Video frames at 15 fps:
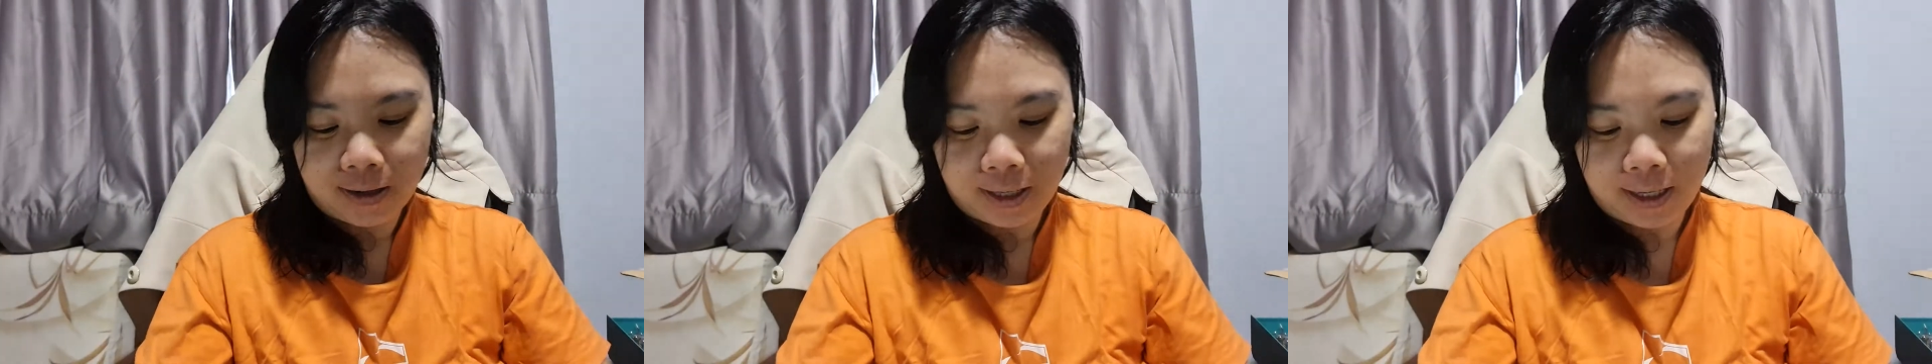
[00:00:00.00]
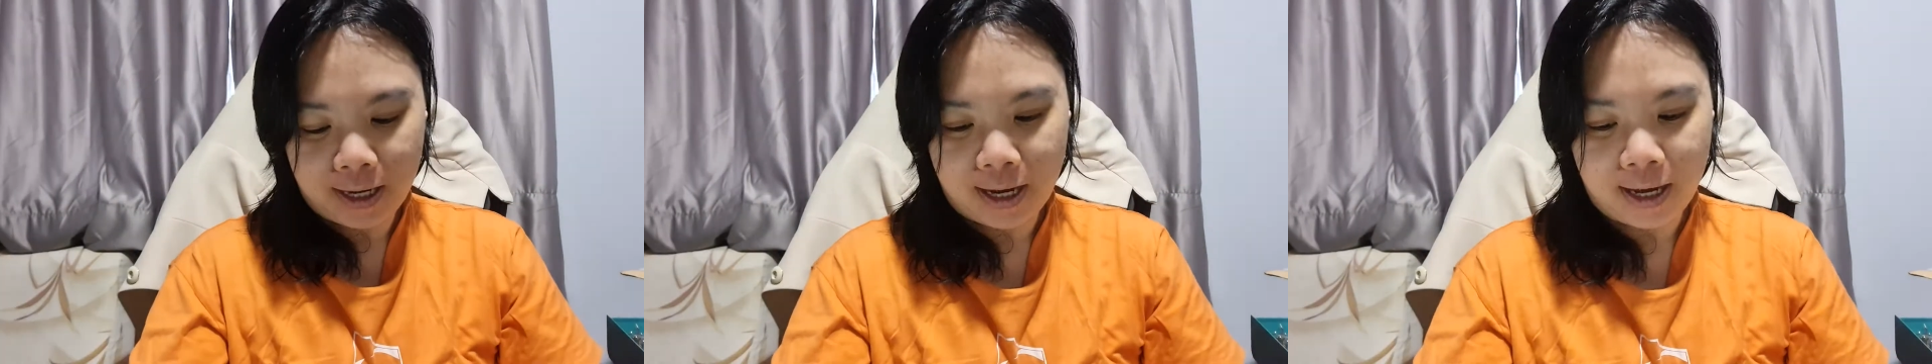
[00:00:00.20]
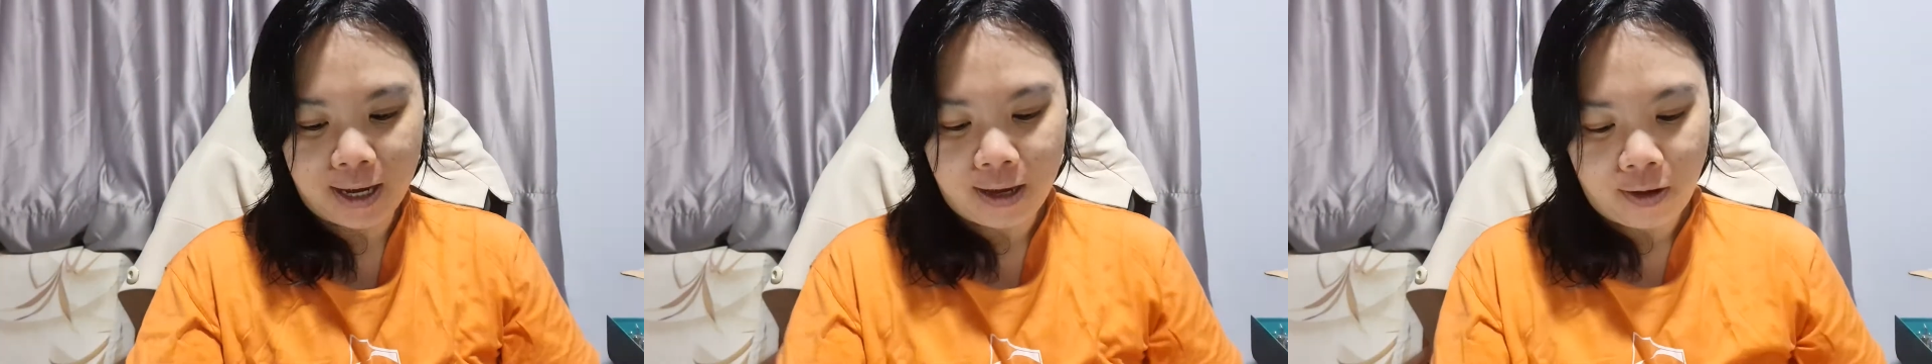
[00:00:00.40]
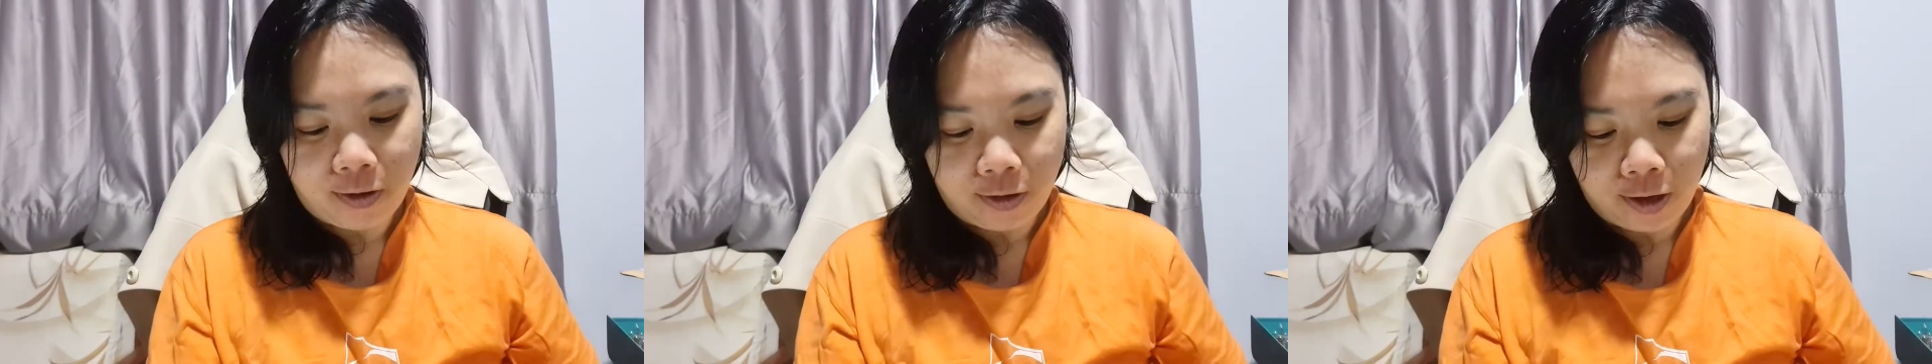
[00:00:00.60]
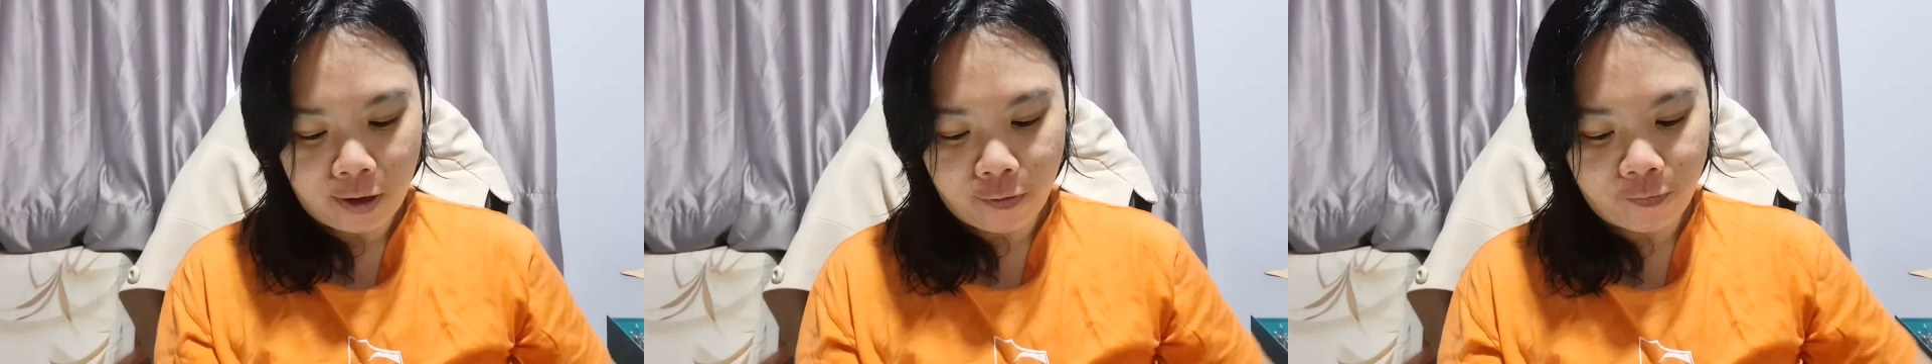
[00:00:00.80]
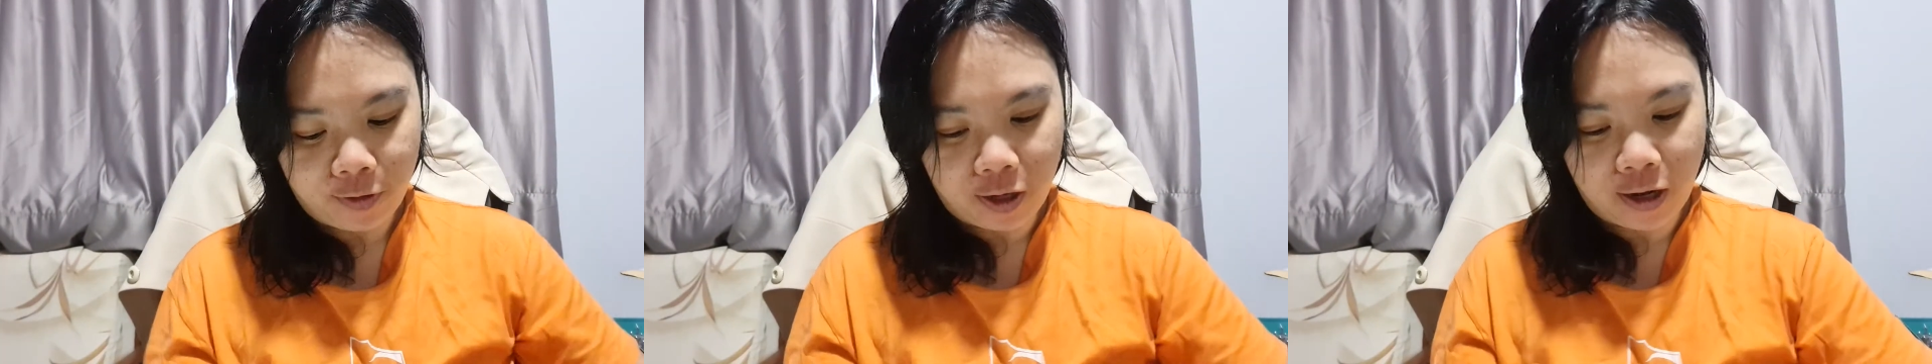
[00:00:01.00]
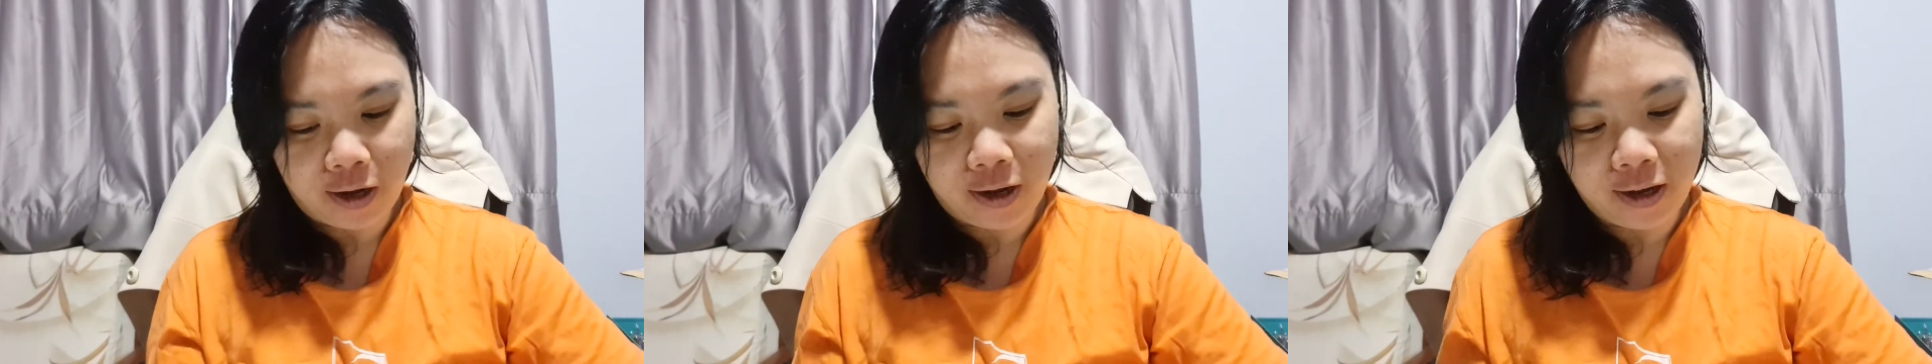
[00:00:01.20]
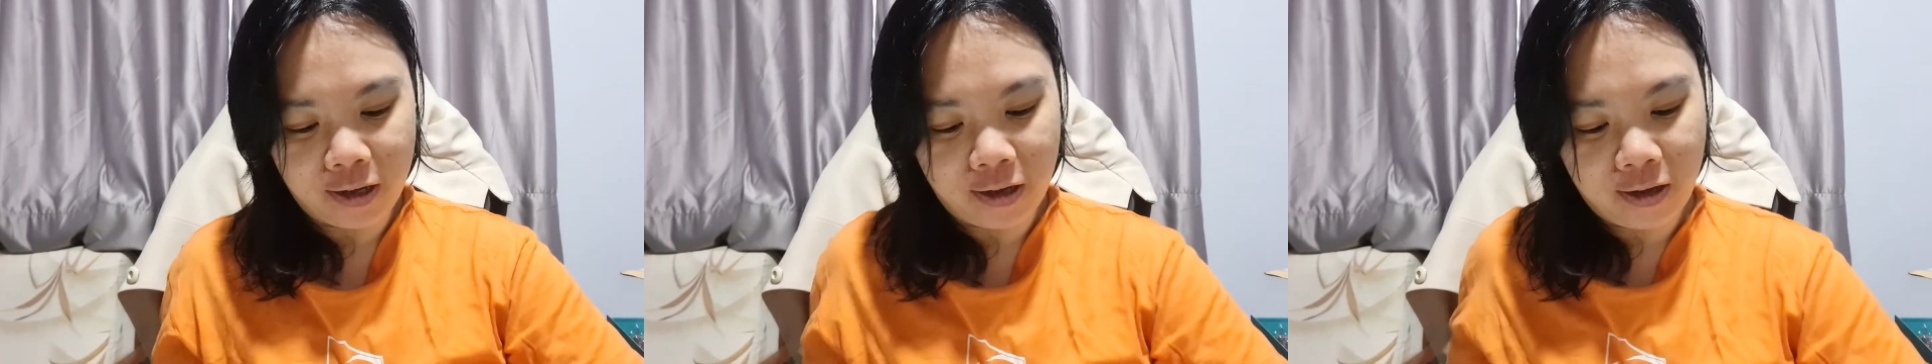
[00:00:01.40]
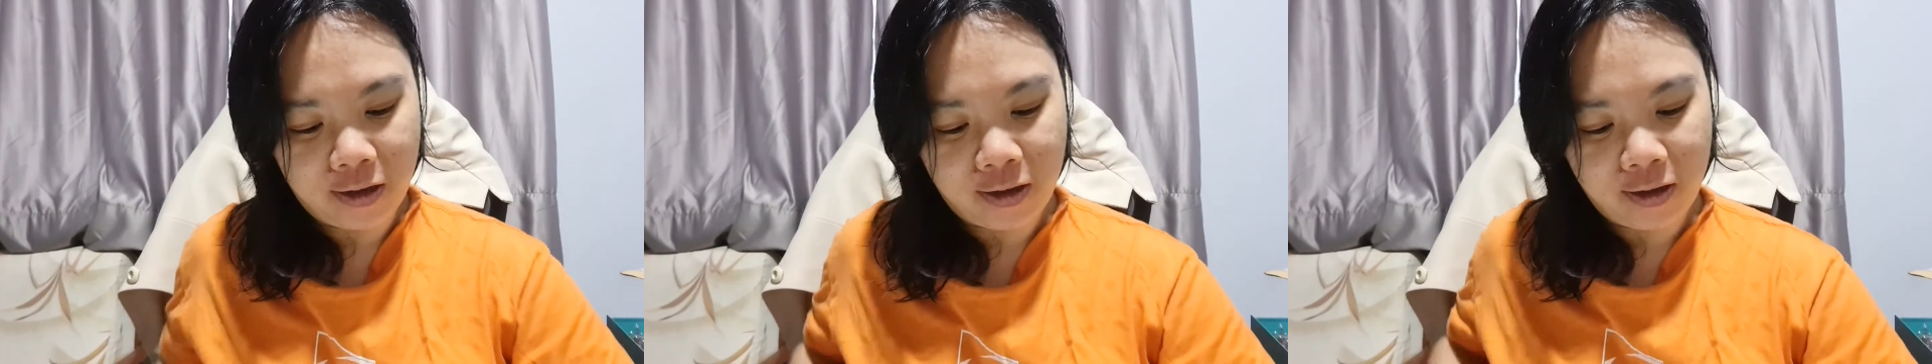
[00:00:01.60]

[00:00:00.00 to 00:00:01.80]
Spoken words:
Okay, you've got